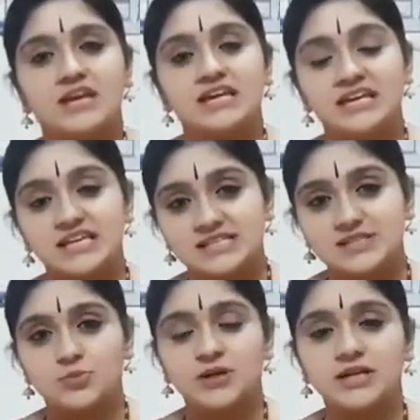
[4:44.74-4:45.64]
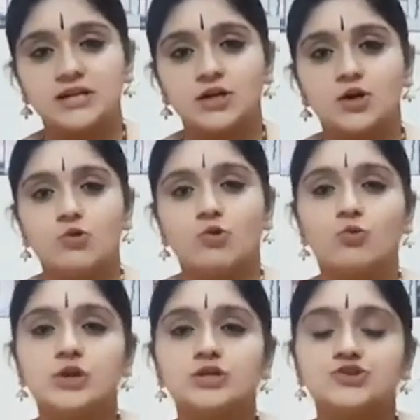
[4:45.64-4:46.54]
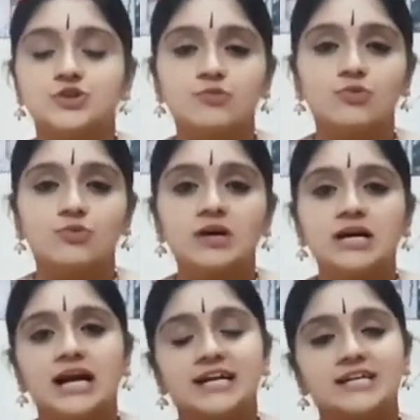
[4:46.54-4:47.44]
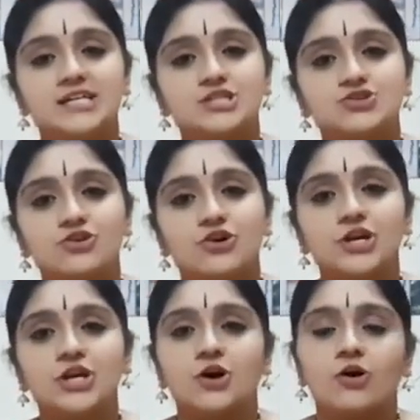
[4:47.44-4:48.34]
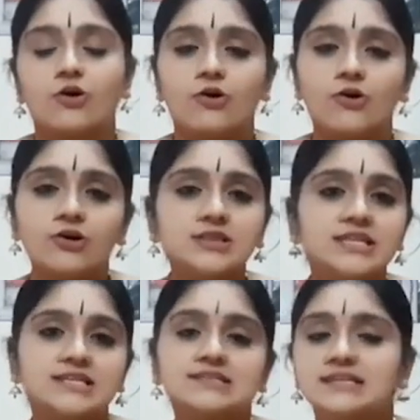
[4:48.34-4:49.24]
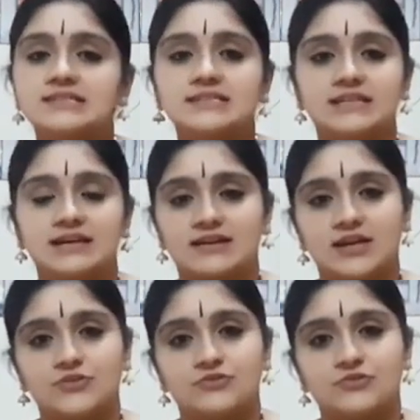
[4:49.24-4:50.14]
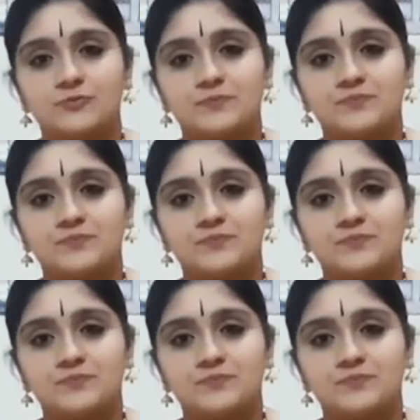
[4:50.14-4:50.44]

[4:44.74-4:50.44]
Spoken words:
He is the one who will remove and destroy all these things in our life.